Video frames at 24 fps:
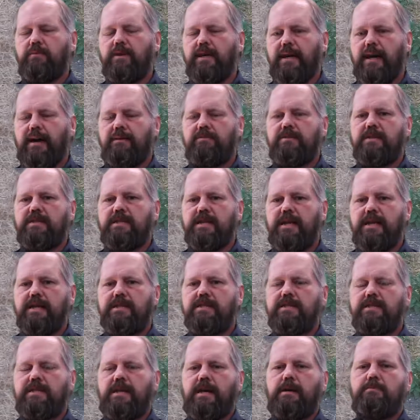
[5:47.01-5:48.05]
we have to take
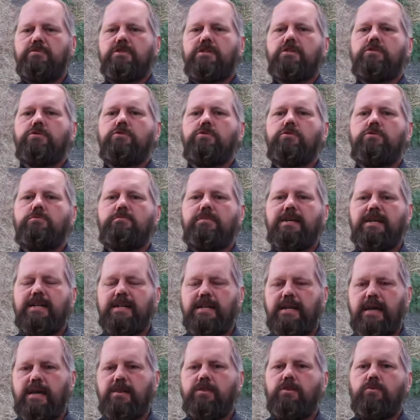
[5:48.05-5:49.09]
steps to
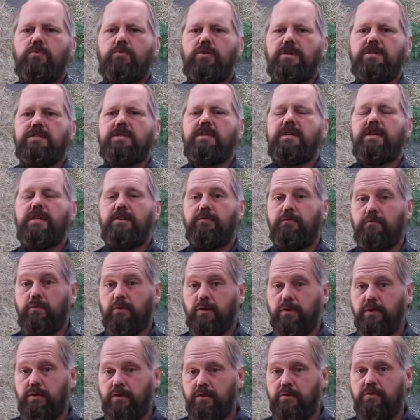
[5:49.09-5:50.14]
mitigate the risk if we're
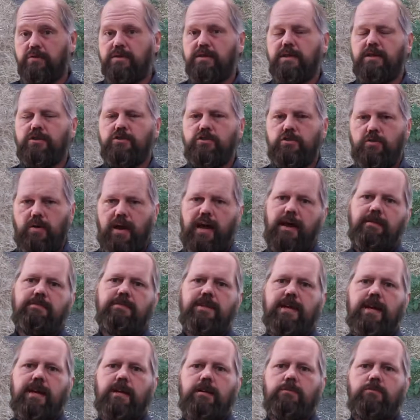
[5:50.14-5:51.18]
using draft
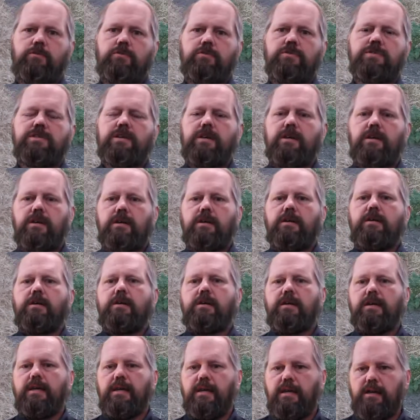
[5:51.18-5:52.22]
animals
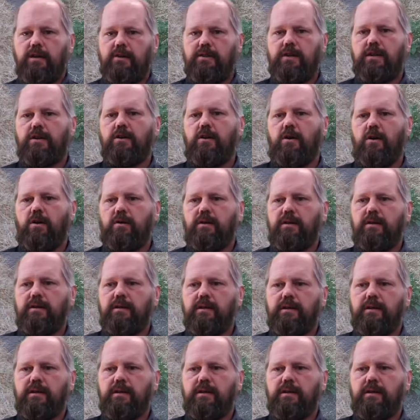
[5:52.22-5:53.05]
in the garden.